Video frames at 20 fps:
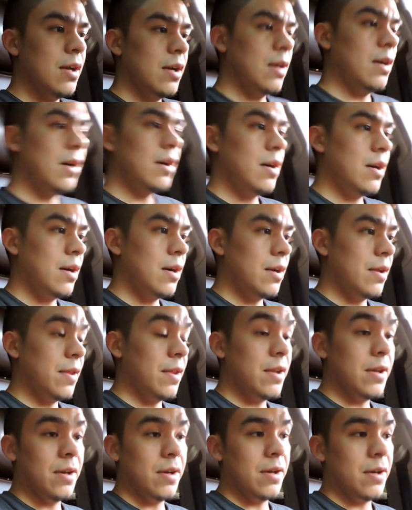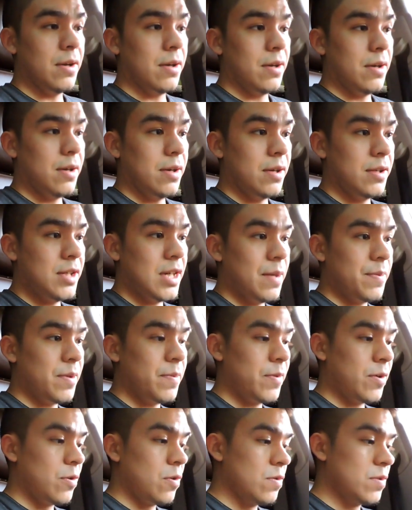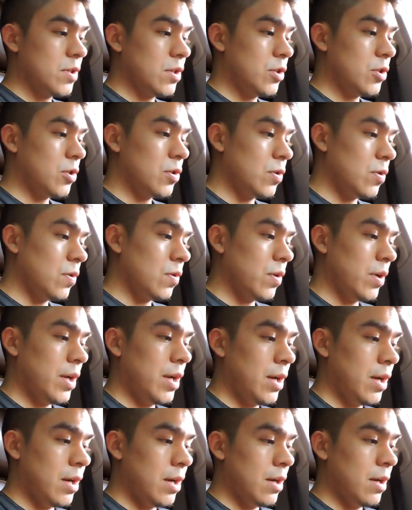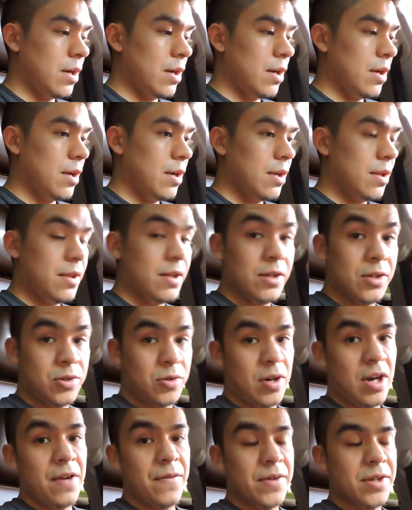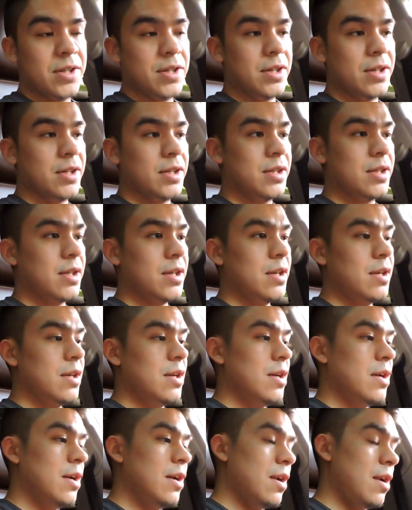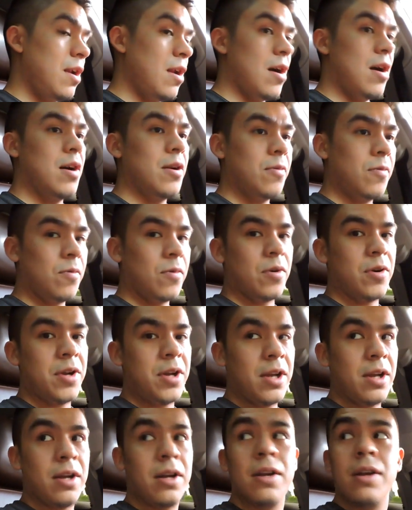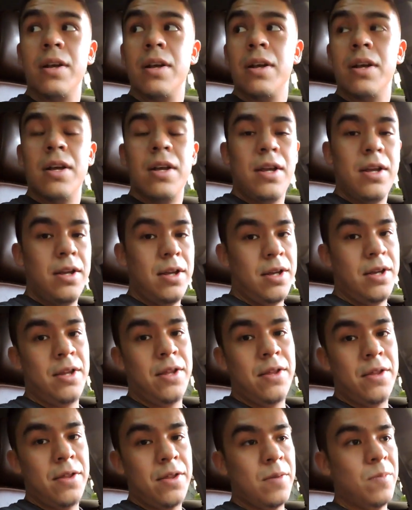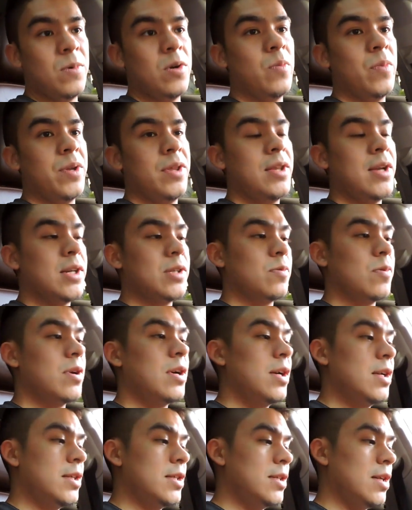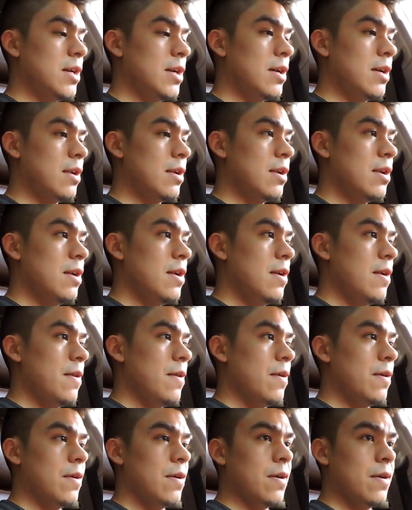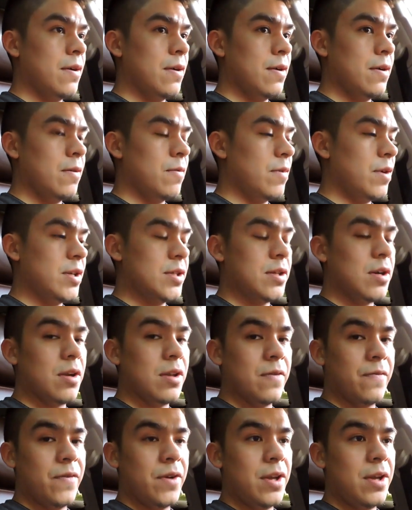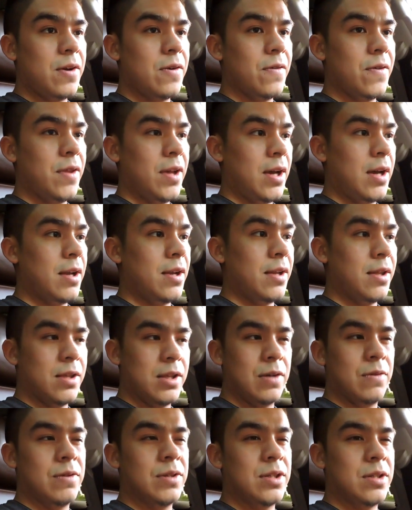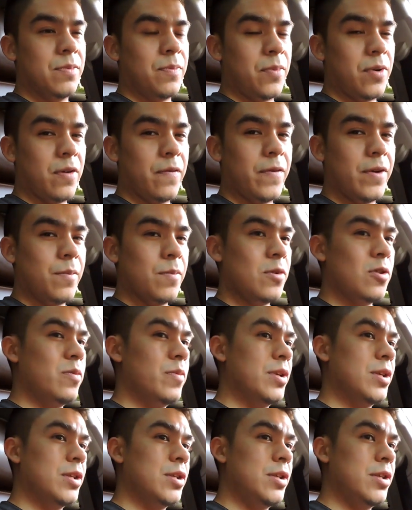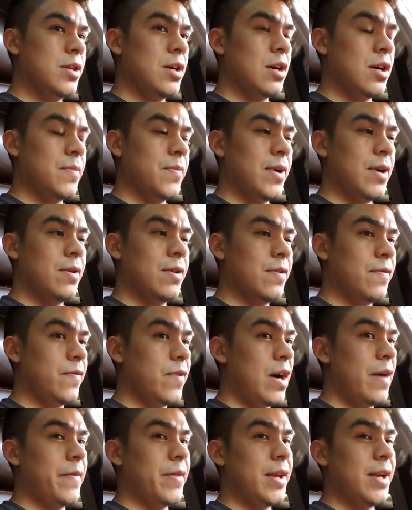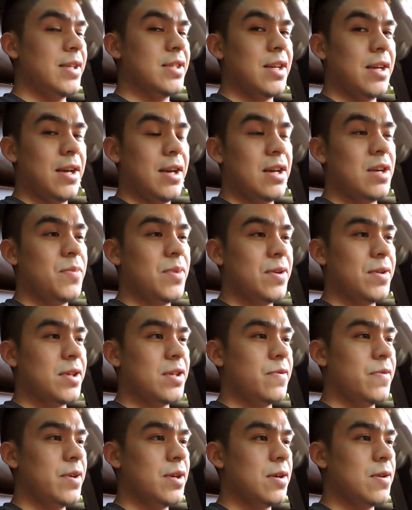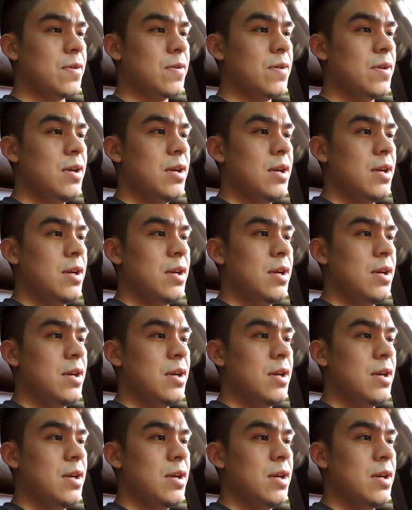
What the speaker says: on the adaptive cruise control and the drive assist not working in the moment. That's why I said when I started the video that it was the perfect moment to talk about the 5 things I hate about this vehicle.